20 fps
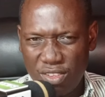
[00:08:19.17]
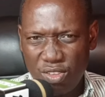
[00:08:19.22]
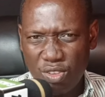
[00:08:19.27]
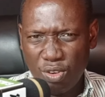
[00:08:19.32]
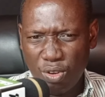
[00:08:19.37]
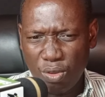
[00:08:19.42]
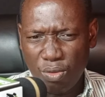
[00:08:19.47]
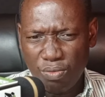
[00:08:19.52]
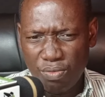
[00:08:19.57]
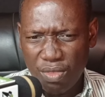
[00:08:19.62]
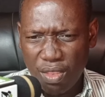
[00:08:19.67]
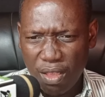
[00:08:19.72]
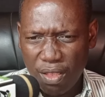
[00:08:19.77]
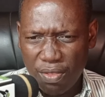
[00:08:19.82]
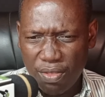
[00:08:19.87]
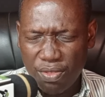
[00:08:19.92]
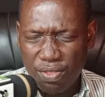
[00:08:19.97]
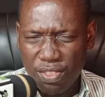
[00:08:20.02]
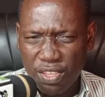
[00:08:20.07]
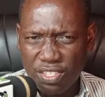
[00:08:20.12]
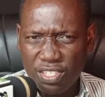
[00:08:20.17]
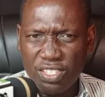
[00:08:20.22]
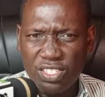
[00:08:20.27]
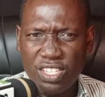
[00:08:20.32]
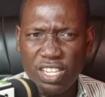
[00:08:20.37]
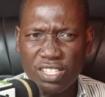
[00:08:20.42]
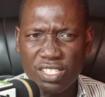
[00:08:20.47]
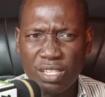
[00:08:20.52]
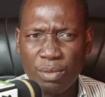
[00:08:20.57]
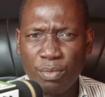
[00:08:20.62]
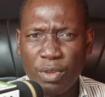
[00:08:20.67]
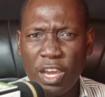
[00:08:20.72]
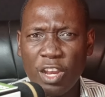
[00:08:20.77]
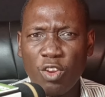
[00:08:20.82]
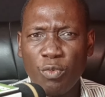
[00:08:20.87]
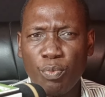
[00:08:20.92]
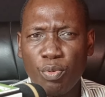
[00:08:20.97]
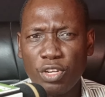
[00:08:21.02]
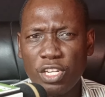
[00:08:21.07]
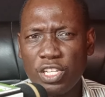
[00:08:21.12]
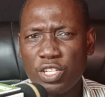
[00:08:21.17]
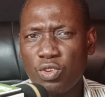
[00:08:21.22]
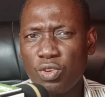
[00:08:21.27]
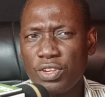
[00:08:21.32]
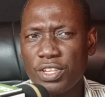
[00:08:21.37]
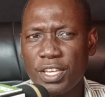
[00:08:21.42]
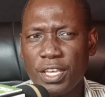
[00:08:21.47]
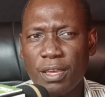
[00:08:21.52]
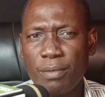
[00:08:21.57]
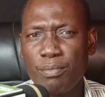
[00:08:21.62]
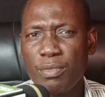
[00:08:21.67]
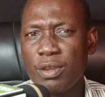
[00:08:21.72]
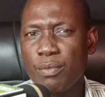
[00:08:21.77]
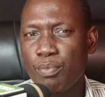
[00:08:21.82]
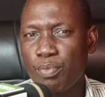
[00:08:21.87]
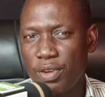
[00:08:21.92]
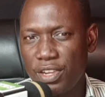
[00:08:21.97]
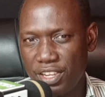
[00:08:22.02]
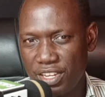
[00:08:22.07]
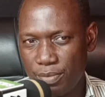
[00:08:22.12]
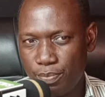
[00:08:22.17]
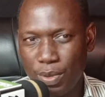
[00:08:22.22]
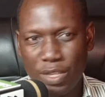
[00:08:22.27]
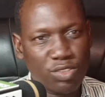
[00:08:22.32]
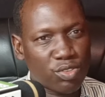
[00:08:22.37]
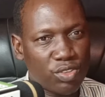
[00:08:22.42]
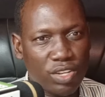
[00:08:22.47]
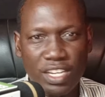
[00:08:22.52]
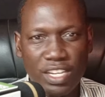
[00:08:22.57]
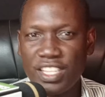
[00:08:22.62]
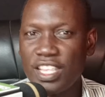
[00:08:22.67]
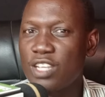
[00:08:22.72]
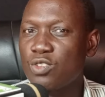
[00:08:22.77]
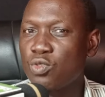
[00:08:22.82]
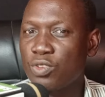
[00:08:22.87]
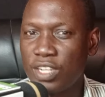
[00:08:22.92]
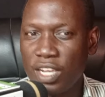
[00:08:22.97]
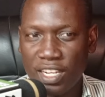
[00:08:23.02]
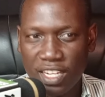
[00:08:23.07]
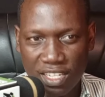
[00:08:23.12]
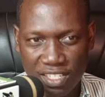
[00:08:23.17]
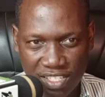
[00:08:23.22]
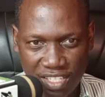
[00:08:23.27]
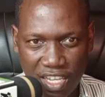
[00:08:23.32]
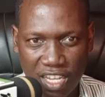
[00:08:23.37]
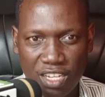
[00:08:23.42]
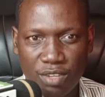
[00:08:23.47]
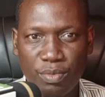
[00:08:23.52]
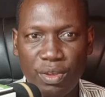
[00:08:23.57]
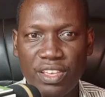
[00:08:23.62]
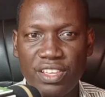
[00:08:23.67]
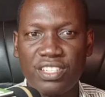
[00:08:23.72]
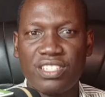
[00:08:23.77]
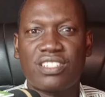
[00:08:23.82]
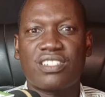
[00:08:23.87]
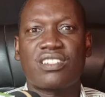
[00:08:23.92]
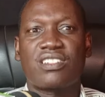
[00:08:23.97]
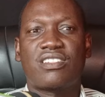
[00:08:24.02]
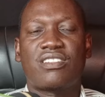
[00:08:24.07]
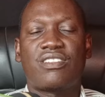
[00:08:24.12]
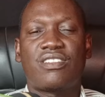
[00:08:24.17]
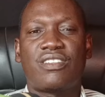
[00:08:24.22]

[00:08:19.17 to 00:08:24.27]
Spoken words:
You know, this is just some kind of political game being played. Personally, that's what I understand by it.